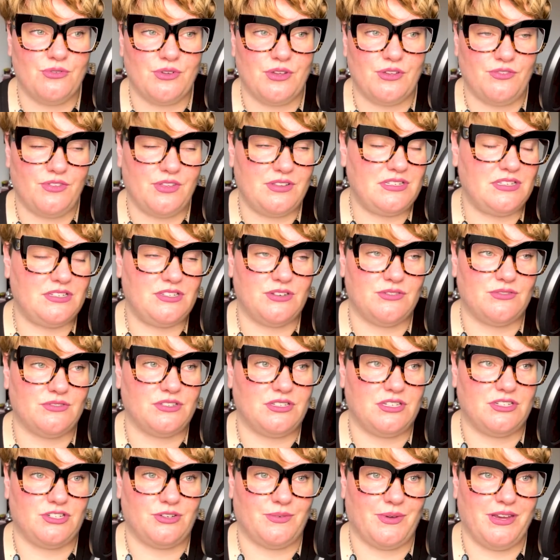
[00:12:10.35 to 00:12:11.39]
if this is your
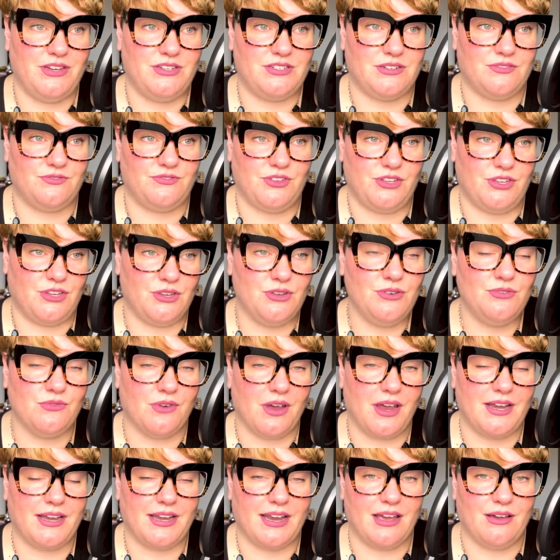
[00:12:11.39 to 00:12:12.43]
situation, for you
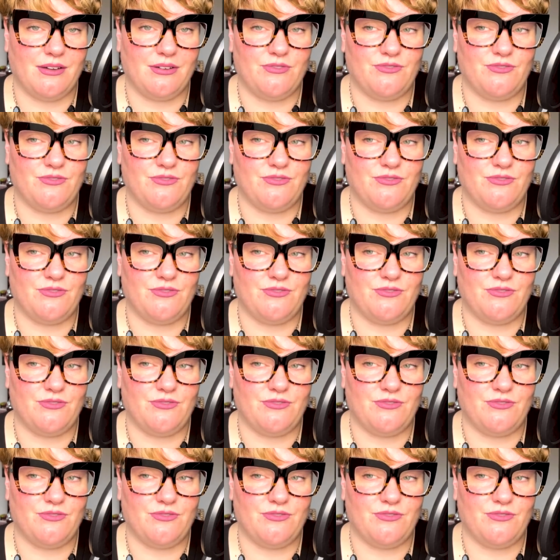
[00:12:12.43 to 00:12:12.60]
right now,